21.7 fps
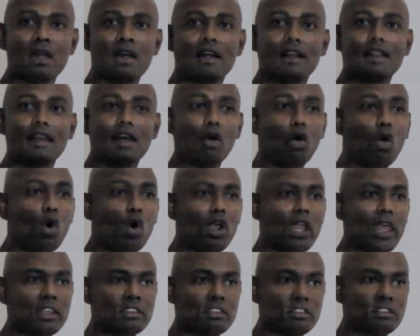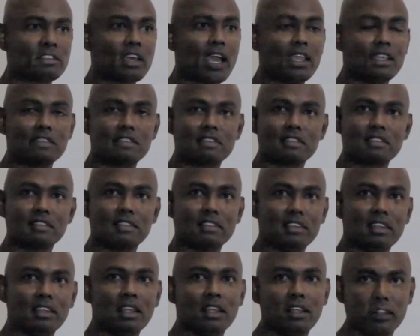the all exercise,
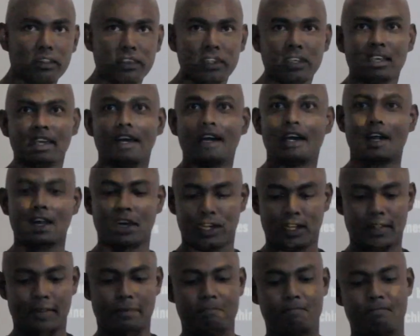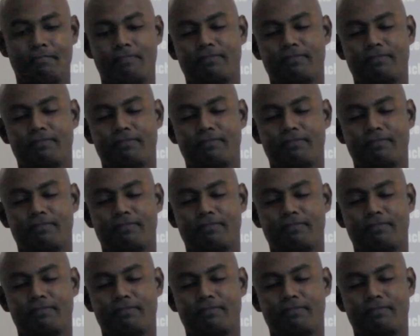the